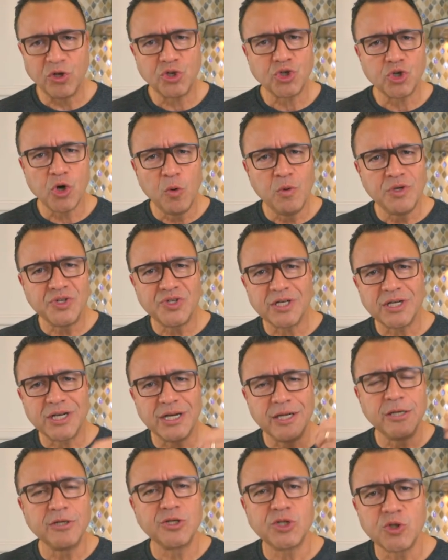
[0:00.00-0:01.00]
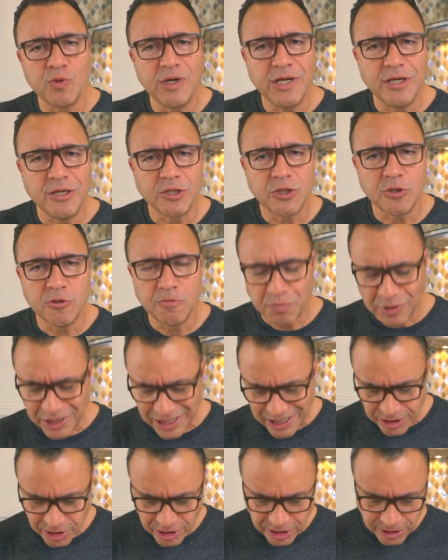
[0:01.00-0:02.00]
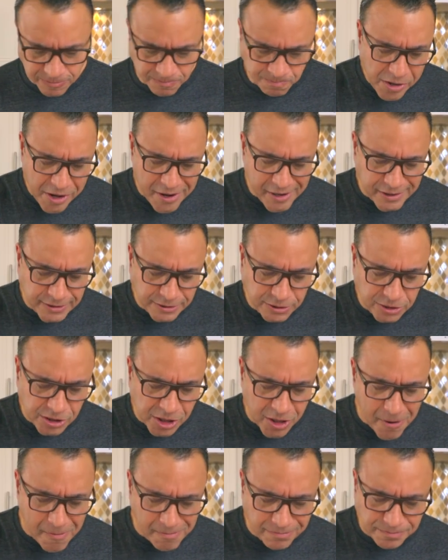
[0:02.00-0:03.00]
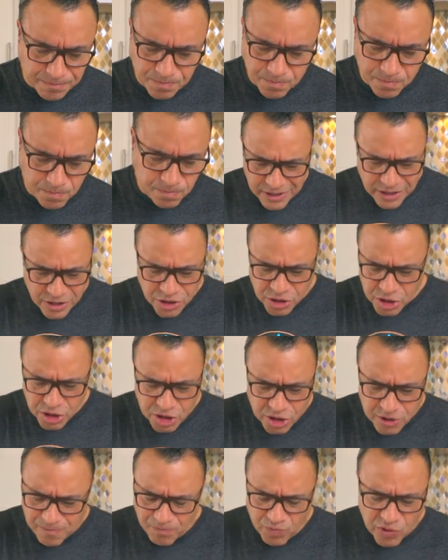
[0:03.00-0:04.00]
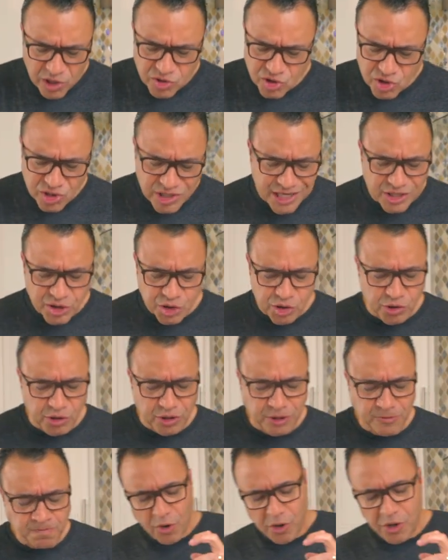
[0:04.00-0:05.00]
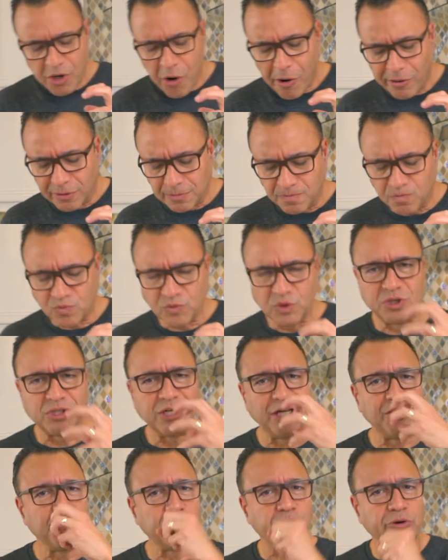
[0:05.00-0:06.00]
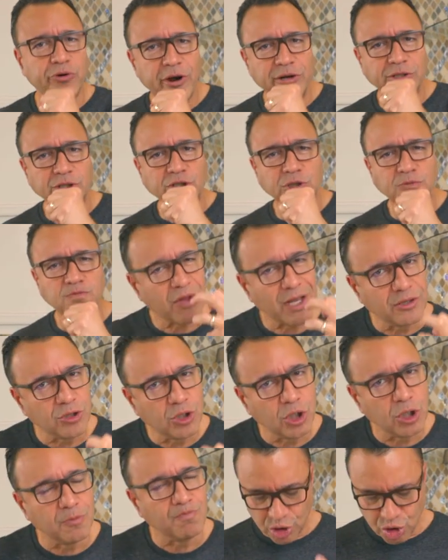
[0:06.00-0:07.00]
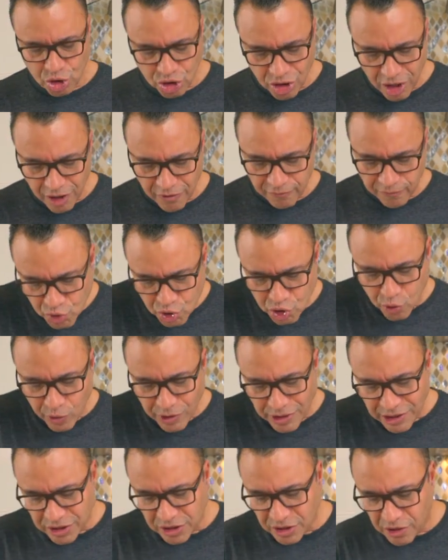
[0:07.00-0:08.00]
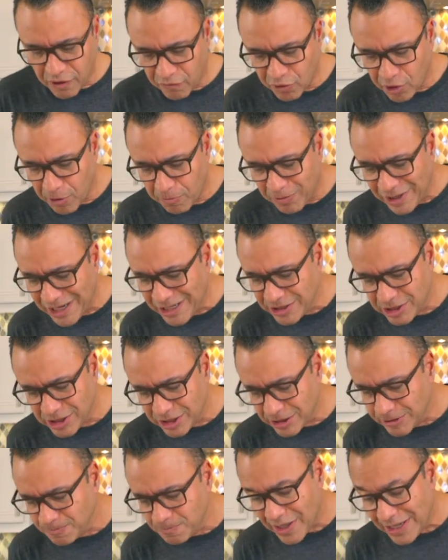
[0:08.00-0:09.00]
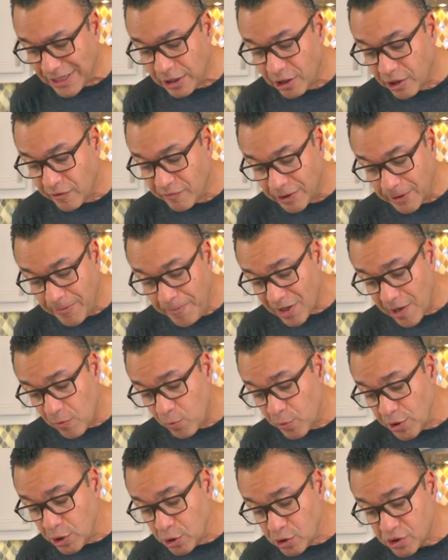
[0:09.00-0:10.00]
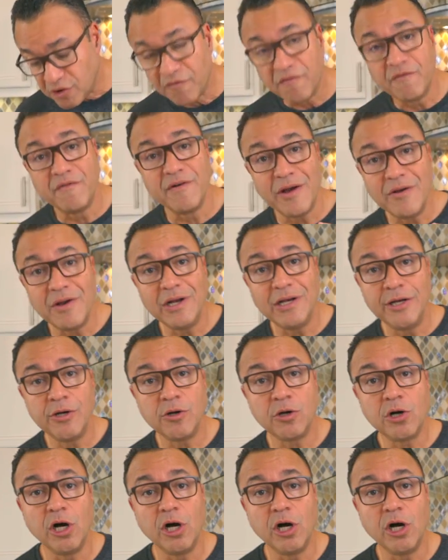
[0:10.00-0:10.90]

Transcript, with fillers: there's always a kind of sweetness to plantain. And um, it just, the texture, you know, it's got the crunch and the soft chewiness of the plantain. I love it. And we used very little